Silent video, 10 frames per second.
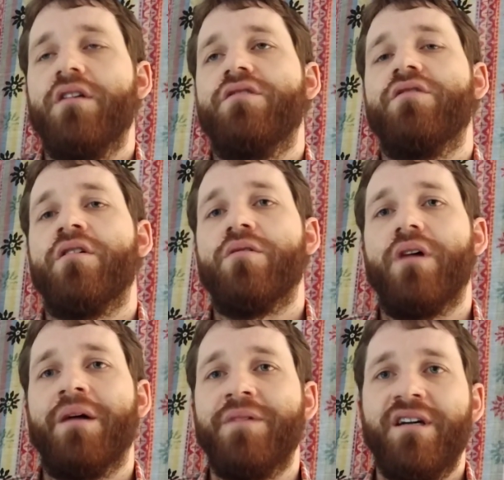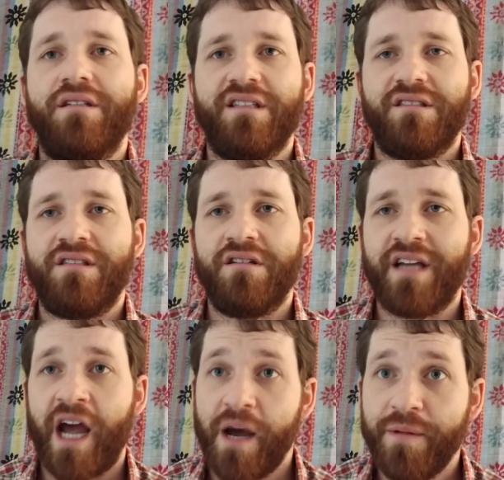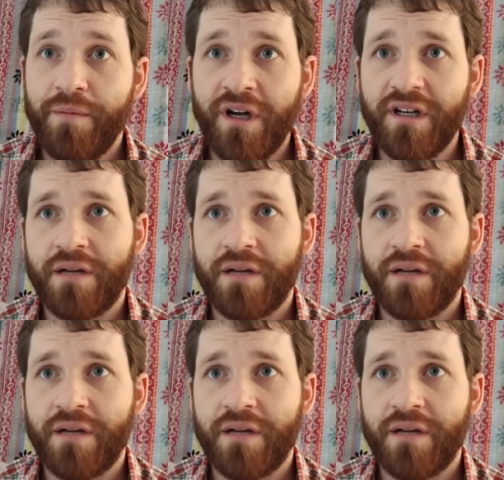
So I'm not necessarily happy about it.